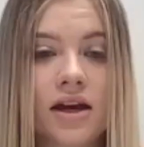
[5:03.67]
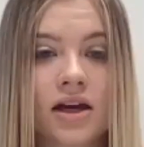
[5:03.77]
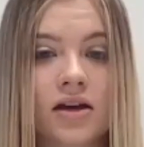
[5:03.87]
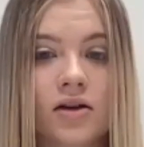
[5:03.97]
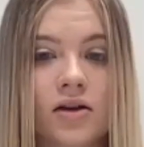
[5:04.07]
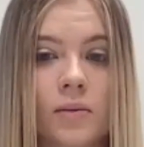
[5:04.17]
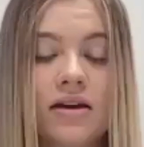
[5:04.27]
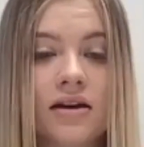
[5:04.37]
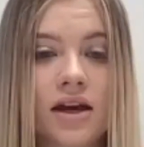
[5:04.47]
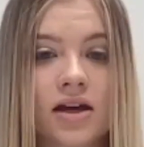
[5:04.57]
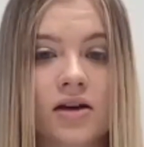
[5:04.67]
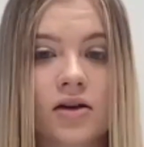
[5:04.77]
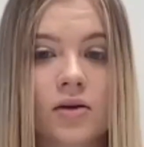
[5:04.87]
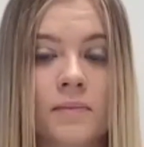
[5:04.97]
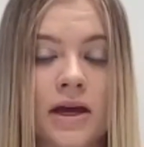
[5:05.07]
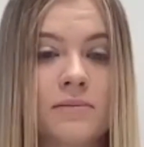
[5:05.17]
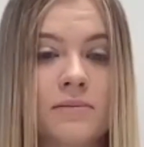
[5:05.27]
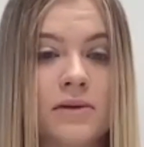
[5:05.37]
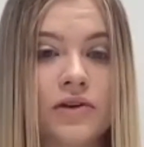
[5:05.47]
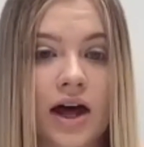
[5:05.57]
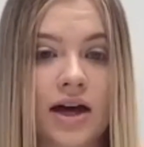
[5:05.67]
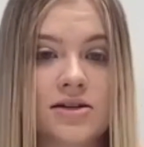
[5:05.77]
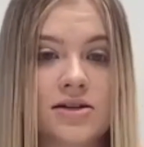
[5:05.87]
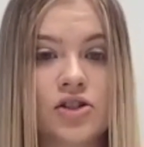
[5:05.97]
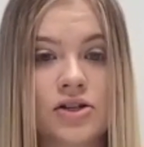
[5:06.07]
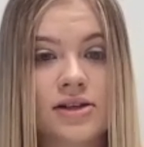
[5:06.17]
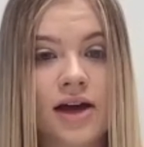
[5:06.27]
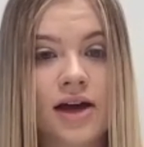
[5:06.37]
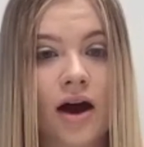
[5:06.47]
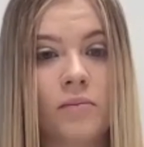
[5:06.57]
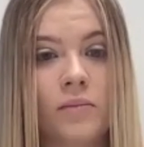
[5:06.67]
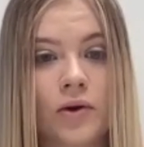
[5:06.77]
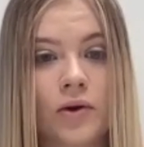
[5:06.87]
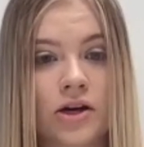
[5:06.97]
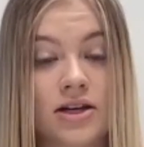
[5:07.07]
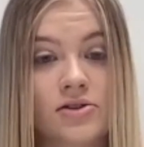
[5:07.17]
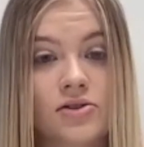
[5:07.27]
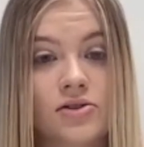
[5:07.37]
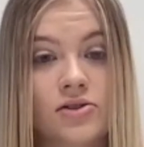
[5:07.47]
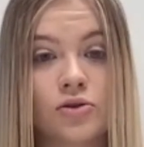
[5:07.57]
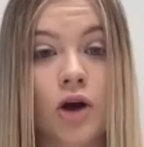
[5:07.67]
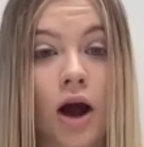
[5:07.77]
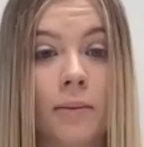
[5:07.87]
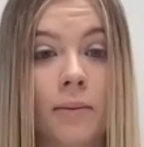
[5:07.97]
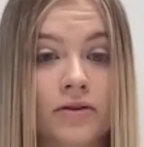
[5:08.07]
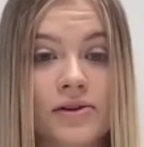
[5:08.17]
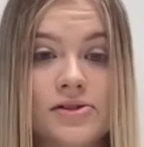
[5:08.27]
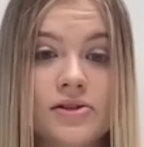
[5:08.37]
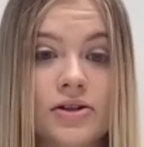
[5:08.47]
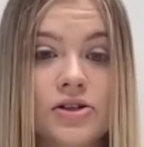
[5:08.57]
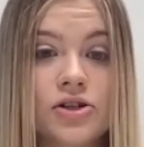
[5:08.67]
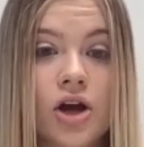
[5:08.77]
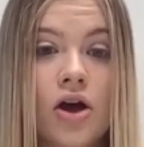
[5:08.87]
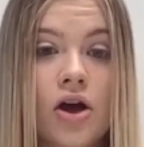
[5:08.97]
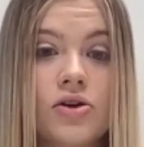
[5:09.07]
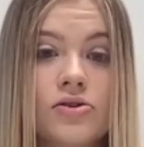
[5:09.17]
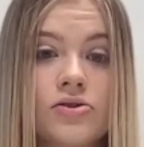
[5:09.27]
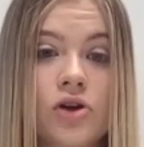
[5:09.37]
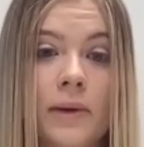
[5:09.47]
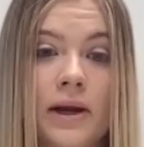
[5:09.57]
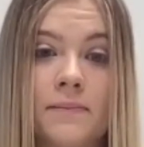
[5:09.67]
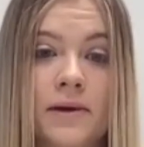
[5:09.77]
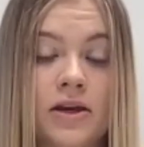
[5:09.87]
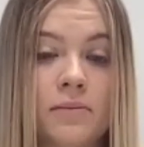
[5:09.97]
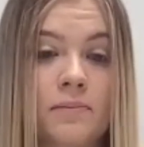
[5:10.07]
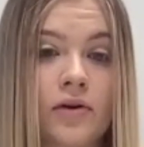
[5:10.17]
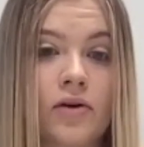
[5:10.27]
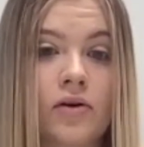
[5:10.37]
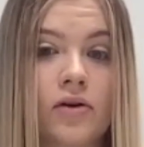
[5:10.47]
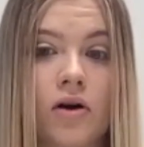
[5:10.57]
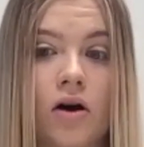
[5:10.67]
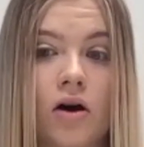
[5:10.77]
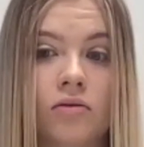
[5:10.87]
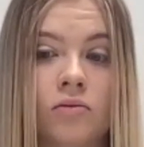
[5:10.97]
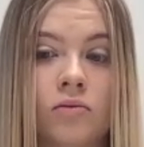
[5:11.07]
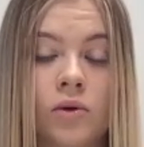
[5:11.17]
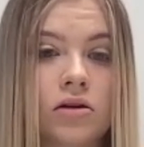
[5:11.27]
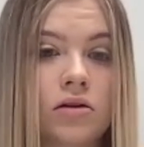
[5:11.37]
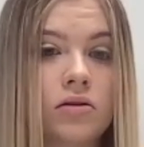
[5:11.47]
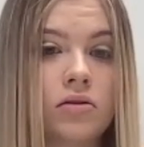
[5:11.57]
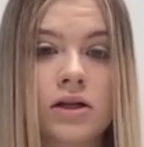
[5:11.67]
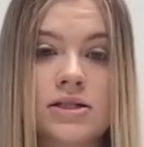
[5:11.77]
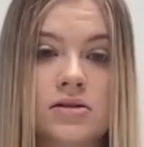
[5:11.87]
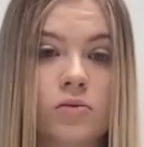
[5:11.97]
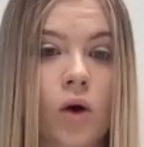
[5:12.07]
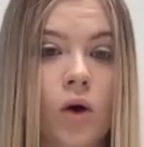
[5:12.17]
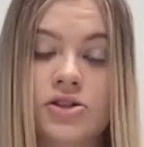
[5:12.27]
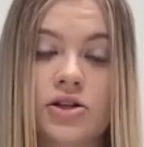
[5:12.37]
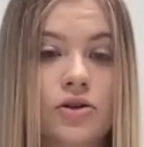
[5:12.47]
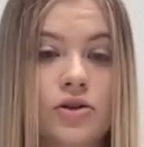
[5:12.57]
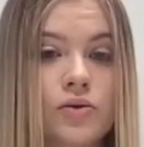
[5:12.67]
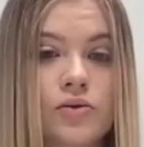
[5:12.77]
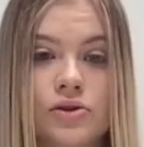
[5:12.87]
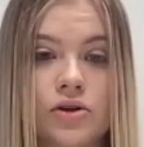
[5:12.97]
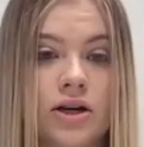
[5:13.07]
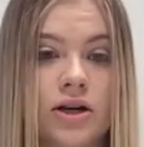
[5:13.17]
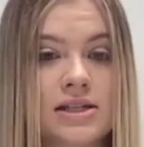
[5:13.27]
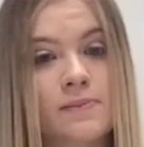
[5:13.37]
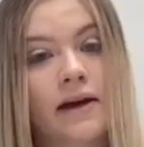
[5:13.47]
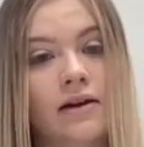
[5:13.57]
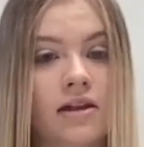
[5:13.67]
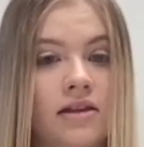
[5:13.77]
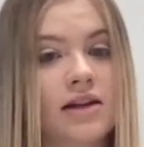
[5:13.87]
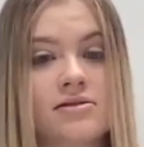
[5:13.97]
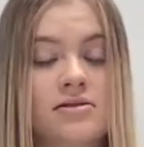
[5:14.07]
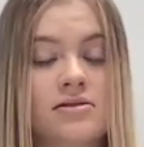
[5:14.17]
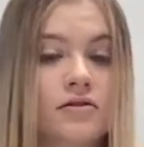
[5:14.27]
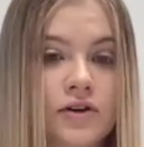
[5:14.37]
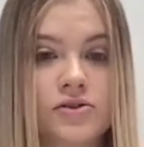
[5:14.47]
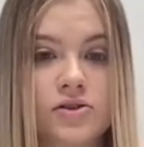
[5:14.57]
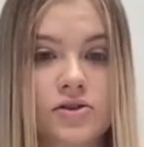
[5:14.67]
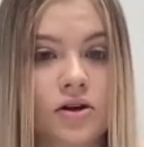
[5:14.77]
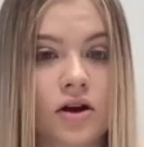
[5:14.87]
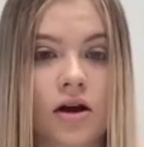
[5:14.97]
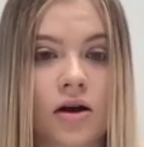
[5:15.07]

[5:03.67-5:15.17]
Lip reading: I think it made me realize just how important it is to do proper research. So many people will watch the news or expect that that's the first